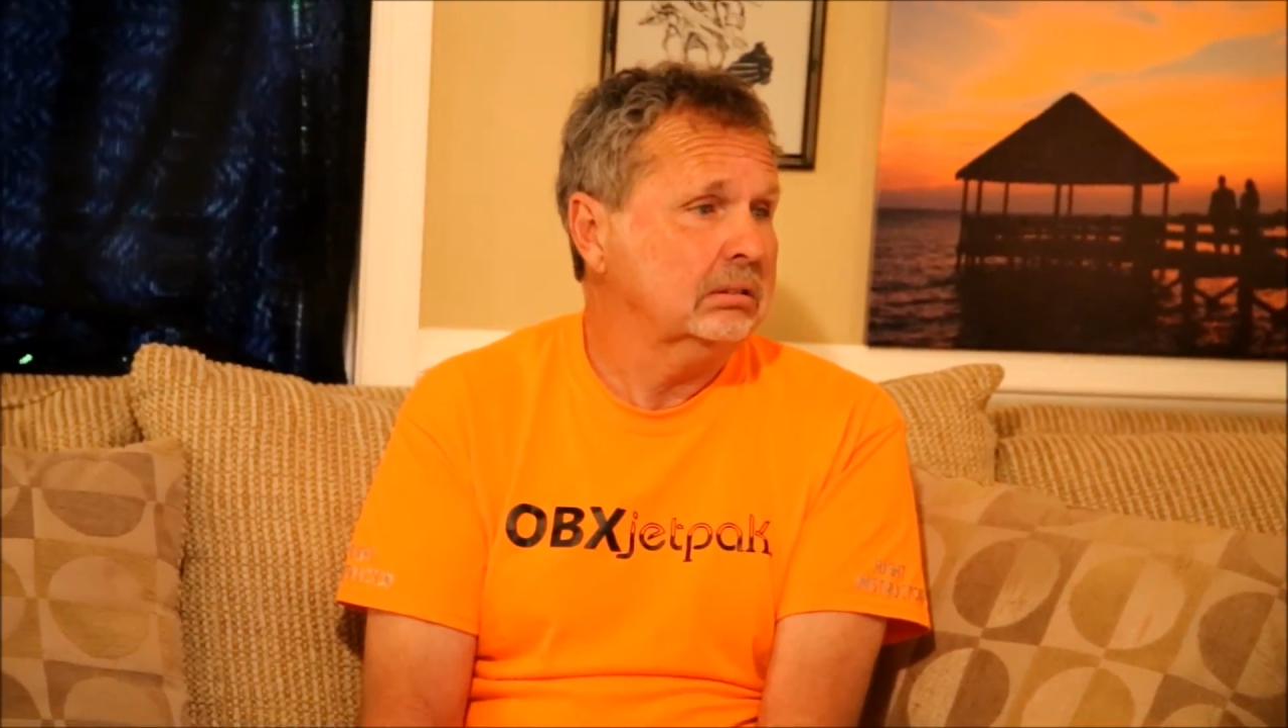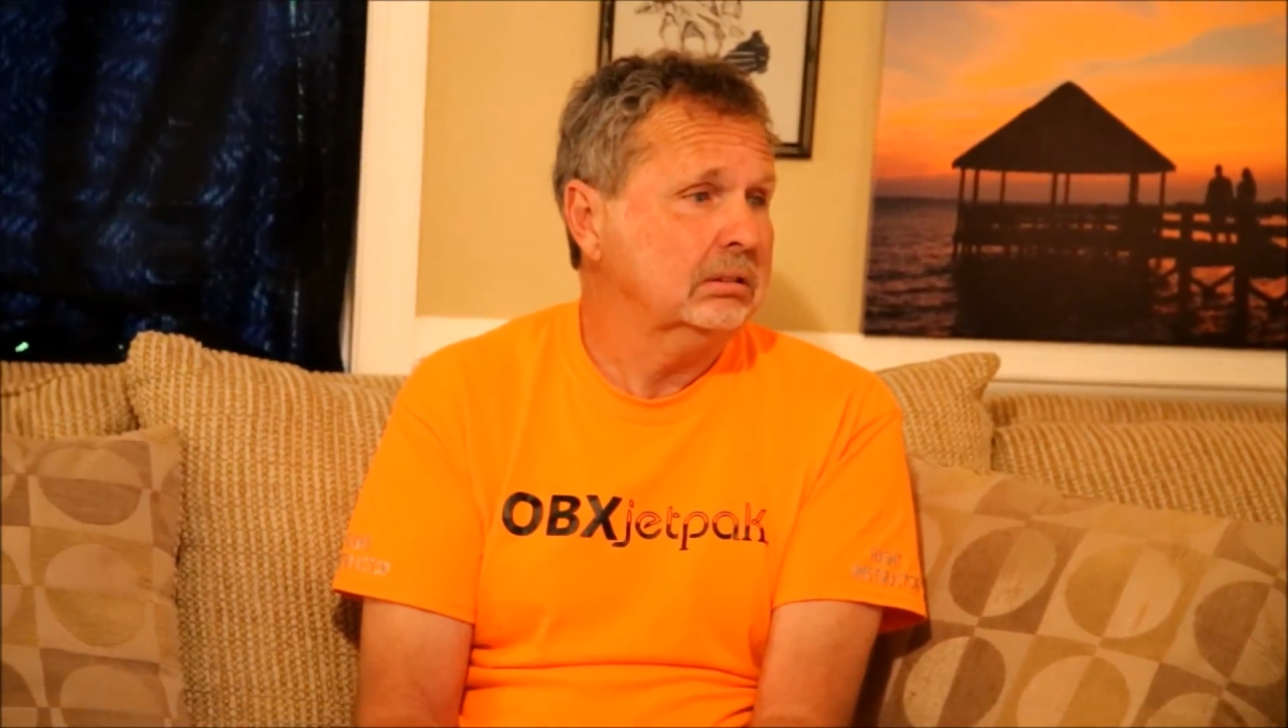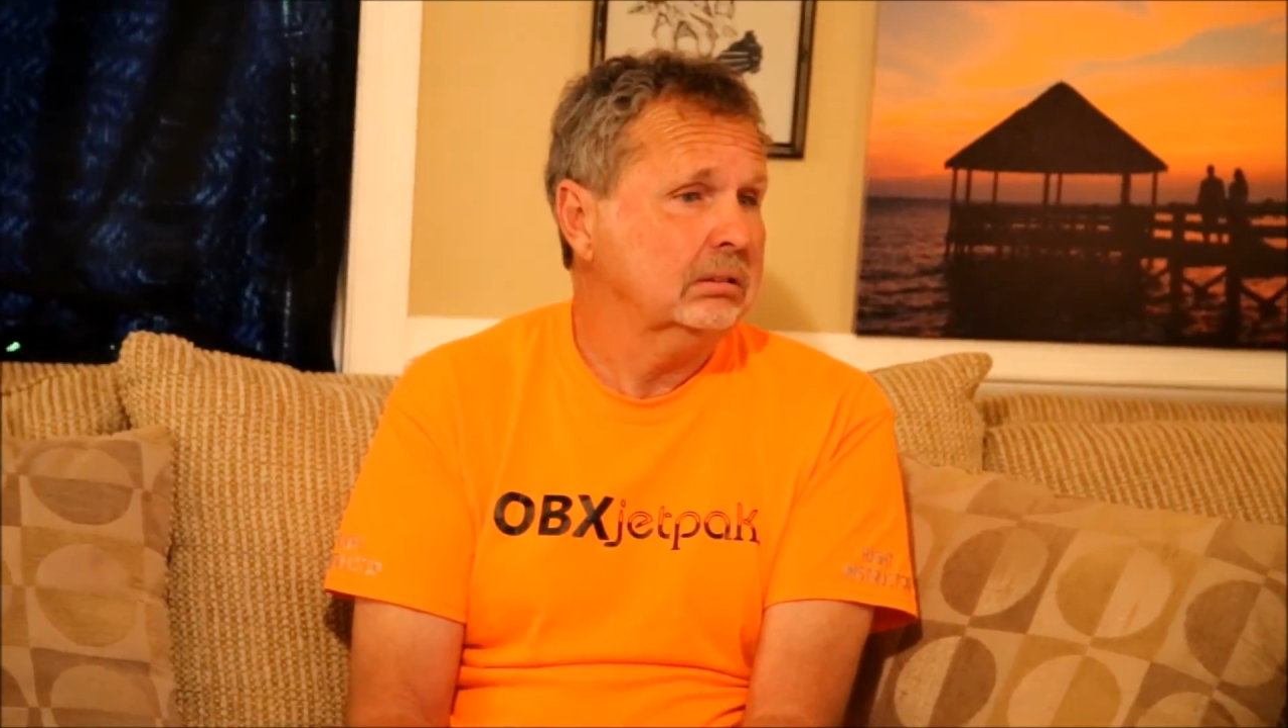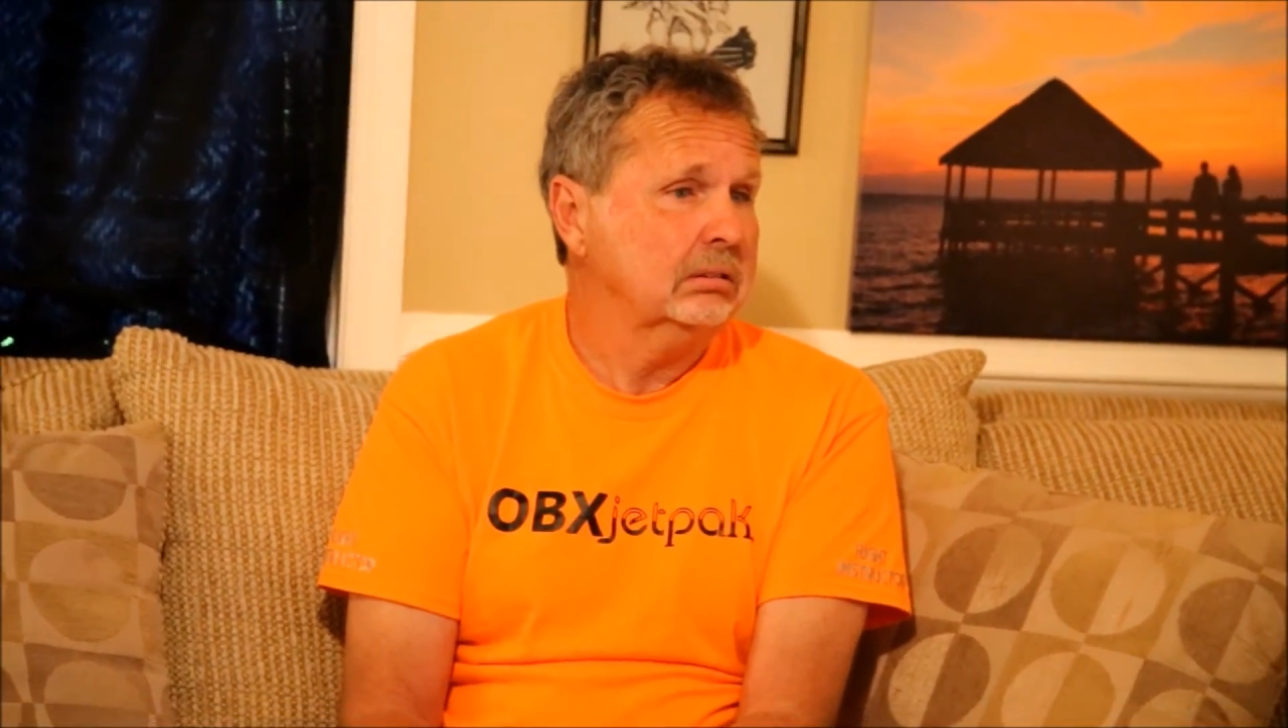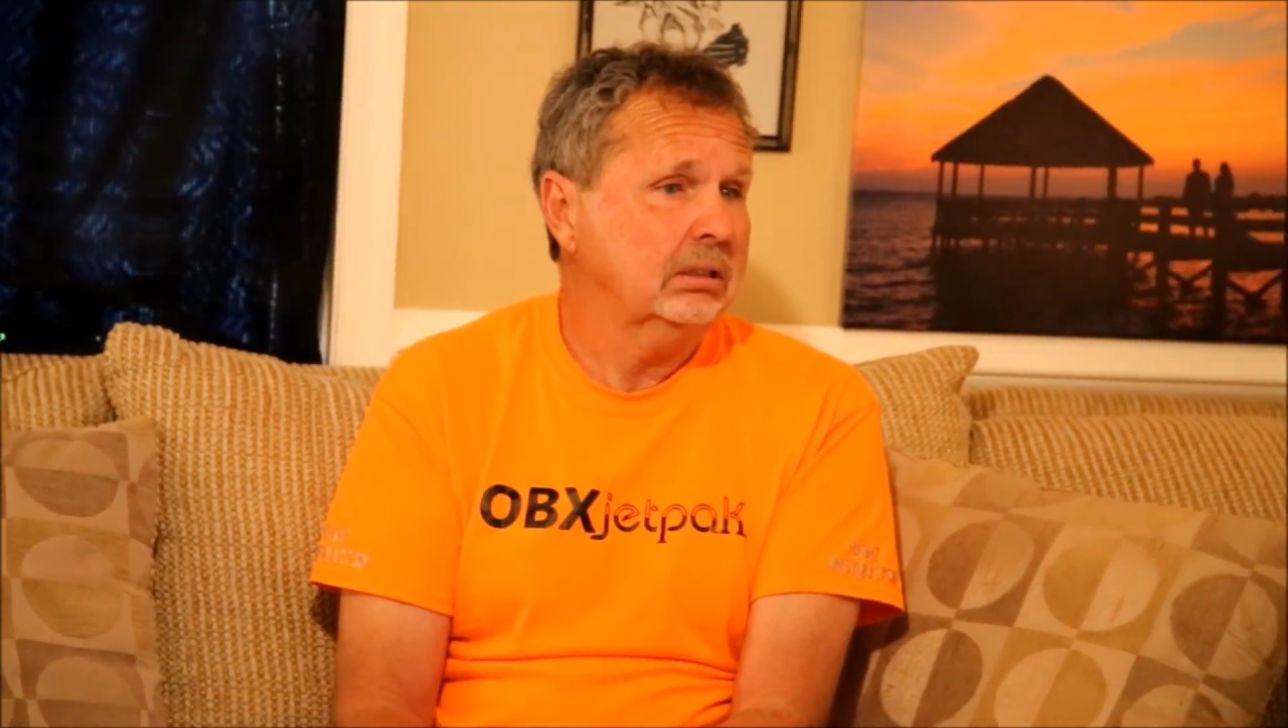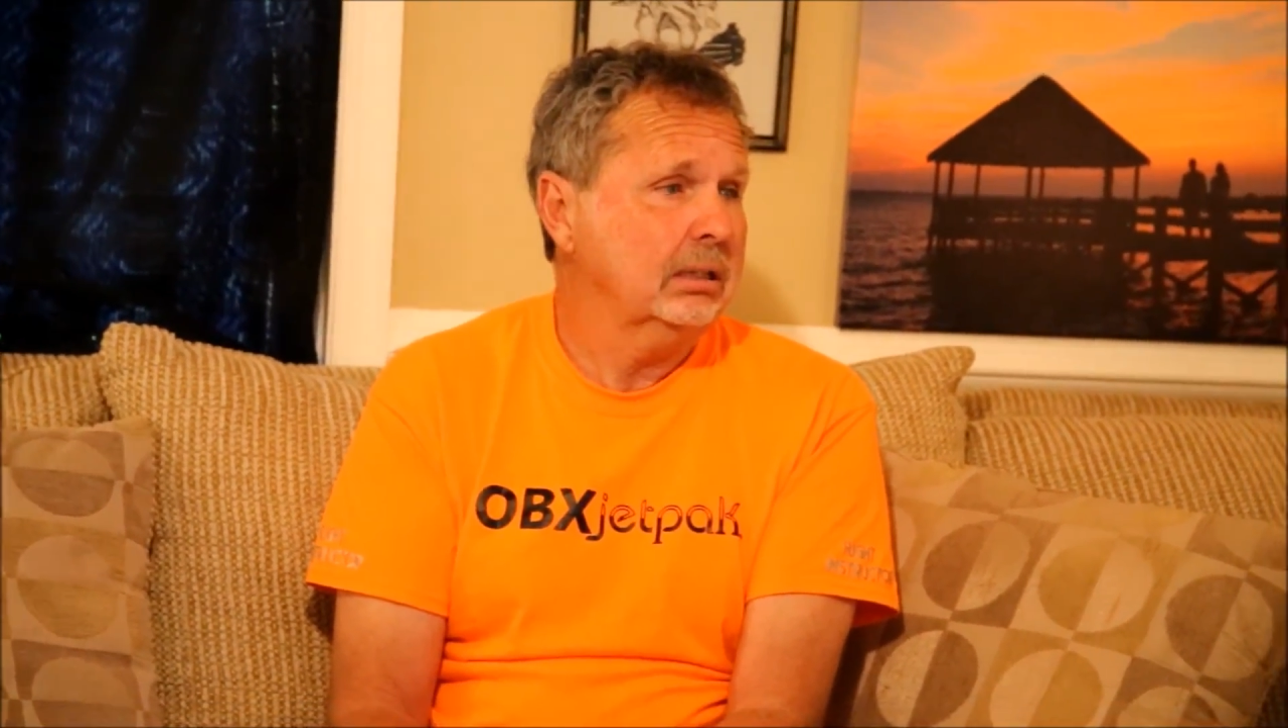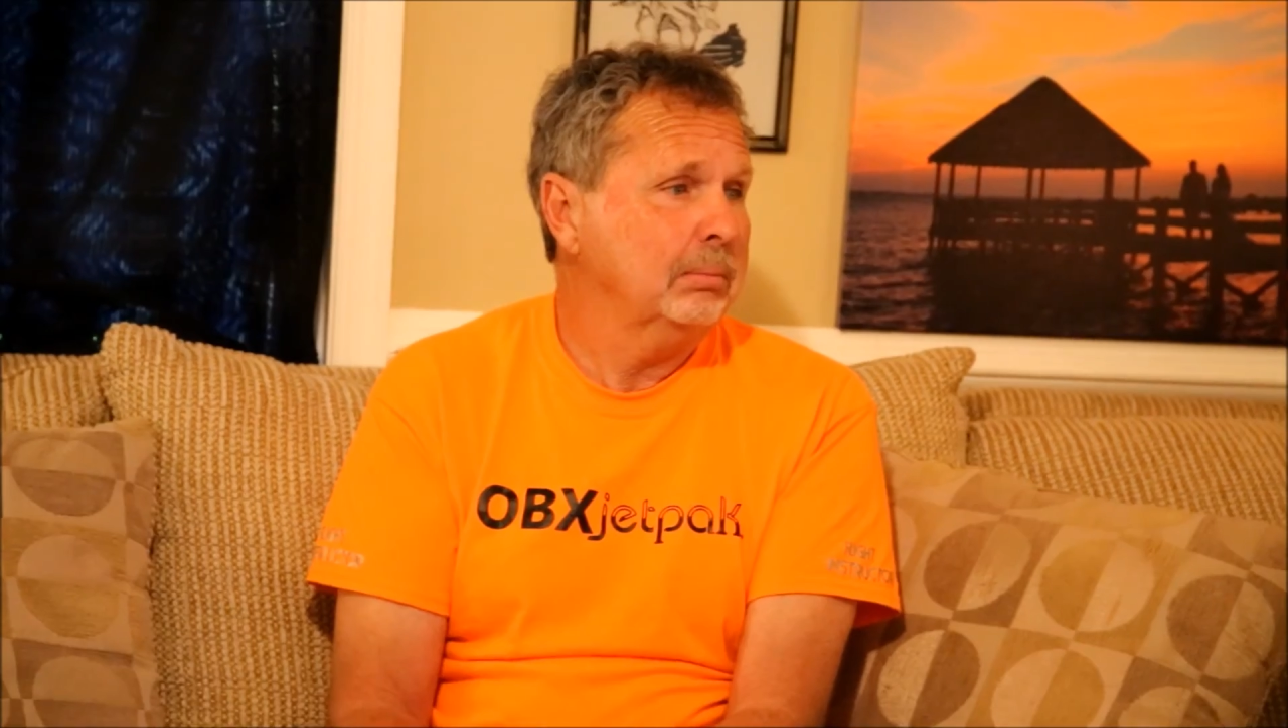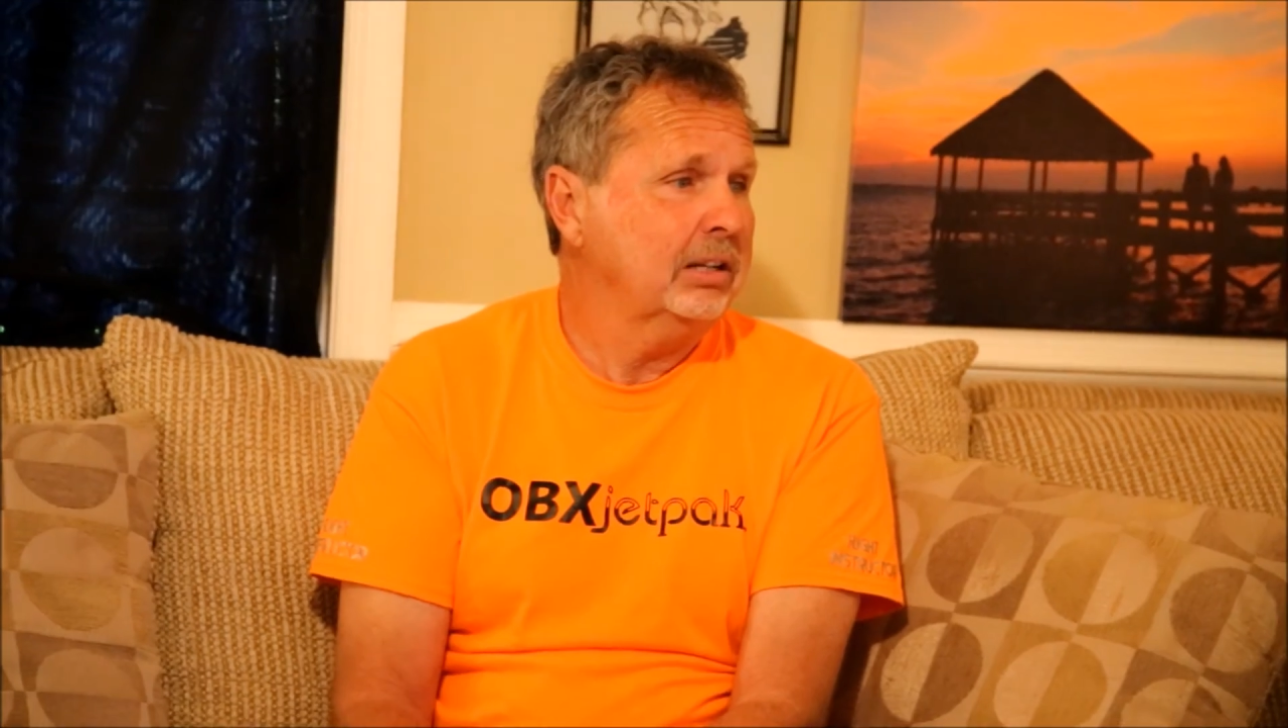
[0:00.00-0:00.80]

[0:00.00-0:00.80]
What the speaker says: or taking